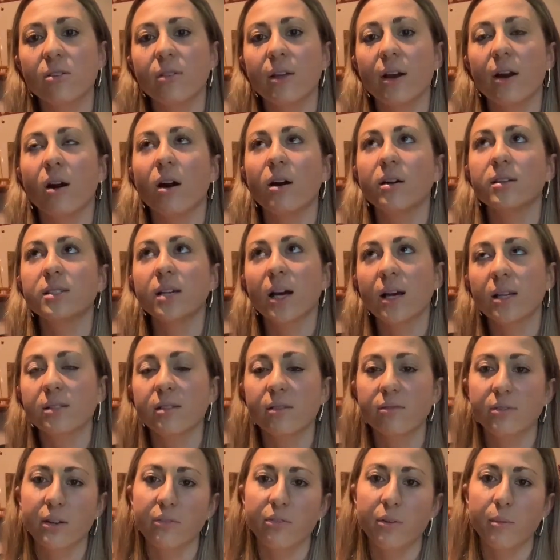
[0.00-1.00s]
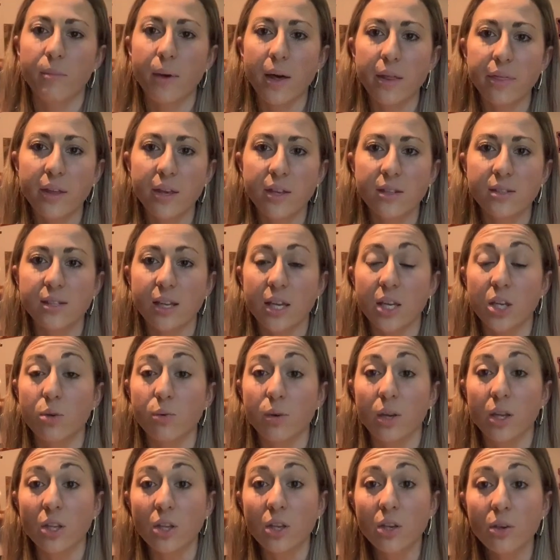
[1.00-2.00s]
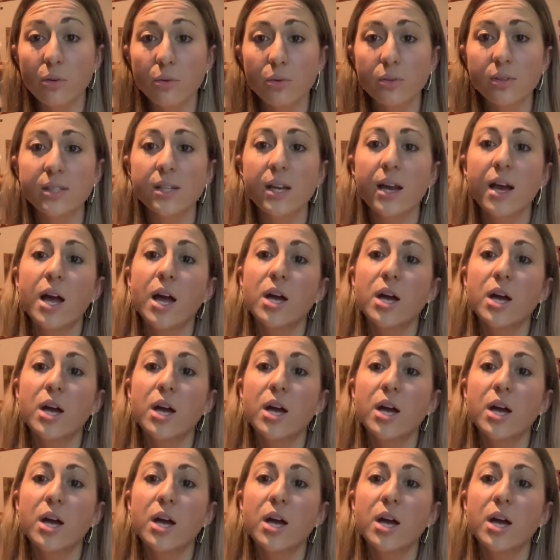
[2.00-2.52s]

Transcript: There are tons of different methods that you can use